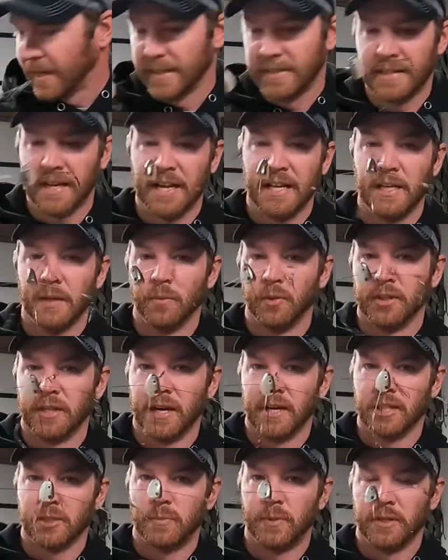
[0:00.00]
Titanium
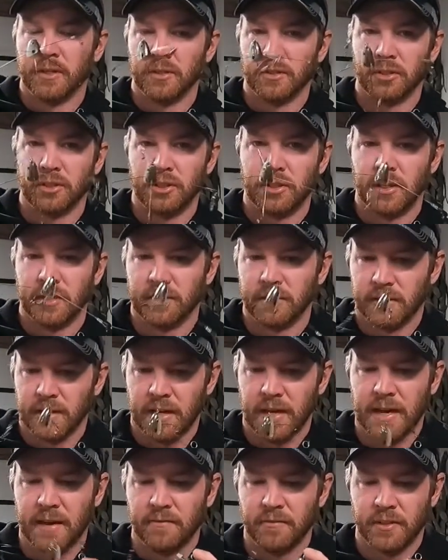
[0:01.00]
without spinners,
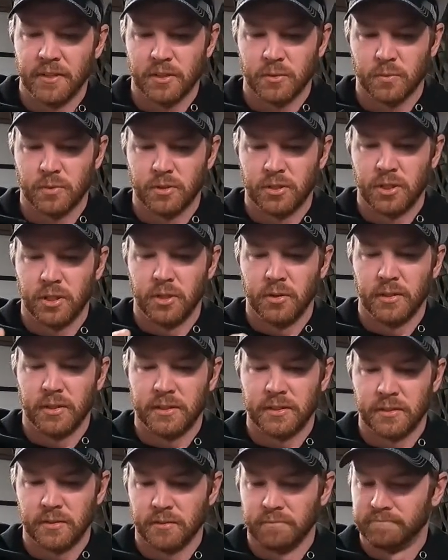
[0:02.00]
they have this one too.
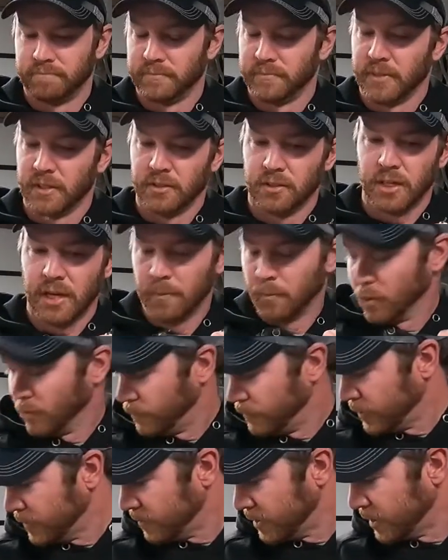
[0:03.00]
It's a lot more
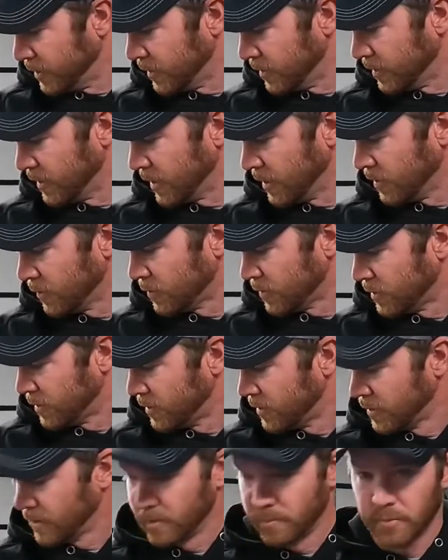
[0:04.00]
flimsy than the other one,
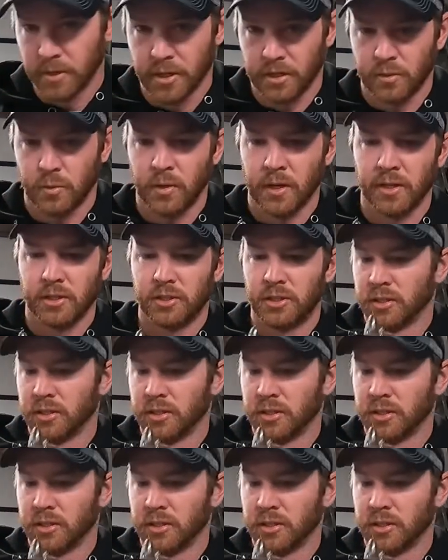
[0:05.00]
and I'm not quite